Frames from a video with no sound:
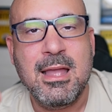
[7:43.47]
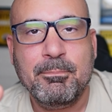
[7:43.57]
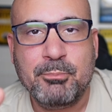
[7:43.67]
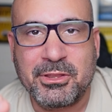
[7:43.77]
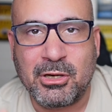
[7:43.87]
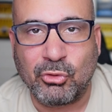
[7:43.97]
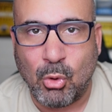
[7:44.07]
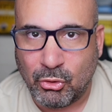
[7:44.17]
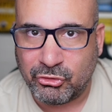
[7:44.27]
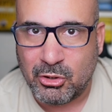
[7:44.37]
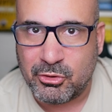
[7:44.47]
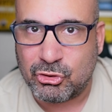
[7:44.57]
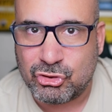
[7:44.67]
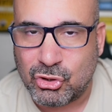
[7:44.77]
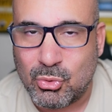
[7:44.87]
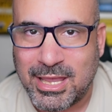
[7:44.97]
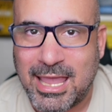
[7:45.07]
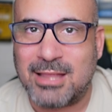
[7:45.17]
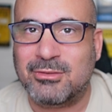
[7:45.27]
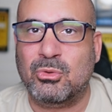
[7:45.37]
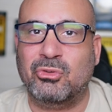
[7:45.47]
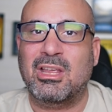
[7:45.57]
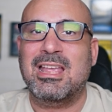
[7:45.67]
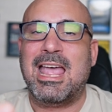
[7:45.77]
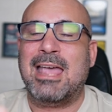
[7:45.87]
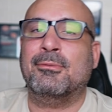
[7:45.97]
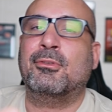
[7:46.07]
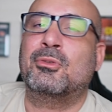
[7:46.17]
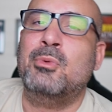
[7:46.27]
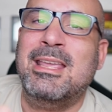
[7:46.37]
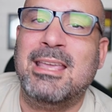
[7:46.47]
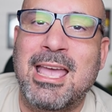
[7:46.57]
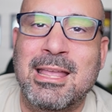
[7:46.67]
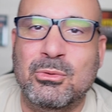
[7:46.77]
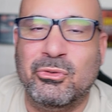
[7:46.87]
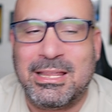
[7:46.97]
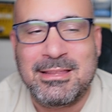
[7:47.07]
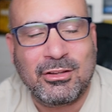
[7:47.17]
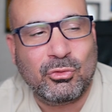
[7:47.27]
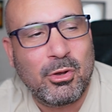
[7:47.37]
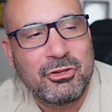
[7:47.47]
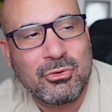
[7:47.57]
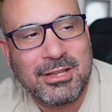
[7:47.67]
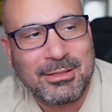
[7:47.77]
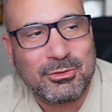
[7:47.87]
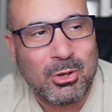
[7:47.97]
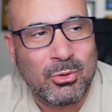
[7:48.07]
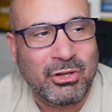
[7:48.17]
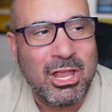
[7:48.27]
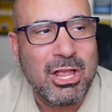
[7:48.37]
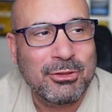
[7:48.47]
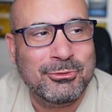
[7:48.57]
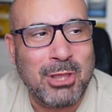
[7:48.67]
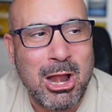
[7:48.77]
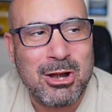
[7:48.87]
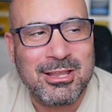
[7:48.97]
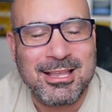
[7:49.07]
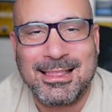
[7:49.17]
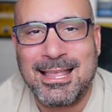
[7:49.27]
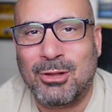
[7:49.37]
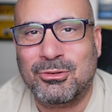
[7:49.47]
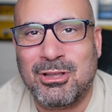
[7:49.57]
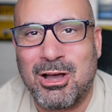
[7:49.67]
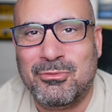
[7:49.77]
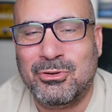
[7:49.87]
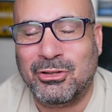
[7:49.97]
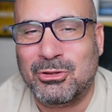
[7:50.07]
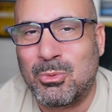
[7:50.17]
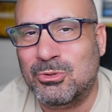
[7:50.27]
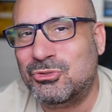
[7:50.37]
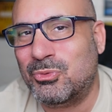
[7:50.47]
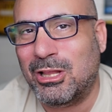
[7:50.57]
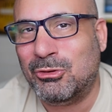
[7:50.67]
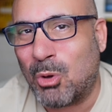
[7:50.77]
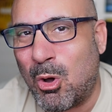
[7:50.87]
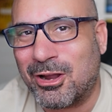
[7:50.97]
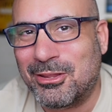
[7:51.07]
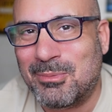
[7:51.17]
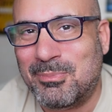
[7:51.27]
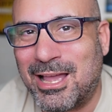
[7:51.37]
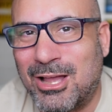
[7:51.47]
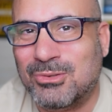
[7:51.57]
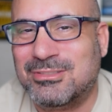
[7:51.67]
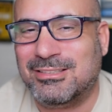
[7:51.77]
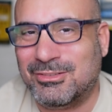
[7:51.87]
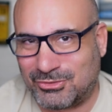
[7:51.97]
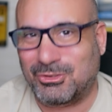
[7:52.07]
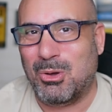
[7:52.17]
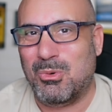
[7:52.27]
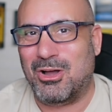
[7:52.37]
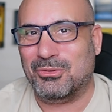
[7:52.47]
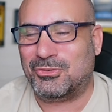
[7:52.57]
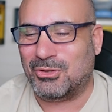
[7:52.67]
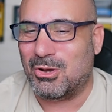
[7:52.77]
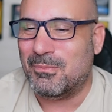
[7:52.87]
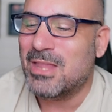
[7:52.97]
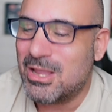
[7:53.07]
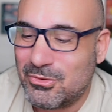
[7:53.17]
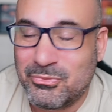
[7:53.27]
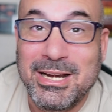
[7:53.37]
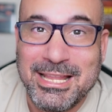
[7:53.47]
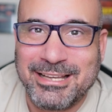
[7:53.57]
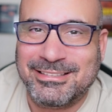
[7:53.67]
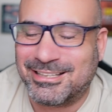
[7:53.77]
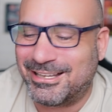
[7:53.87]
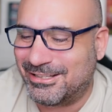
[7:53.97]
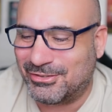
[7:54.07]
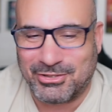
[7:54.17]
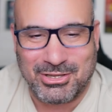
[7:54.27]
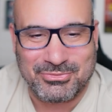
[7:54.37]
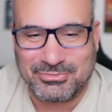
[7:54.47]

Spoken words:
But there's also the 2 candles and 3 candles, and that's when you get those dark cloud covers that no one's really talking about and so on. So really exciting stuff.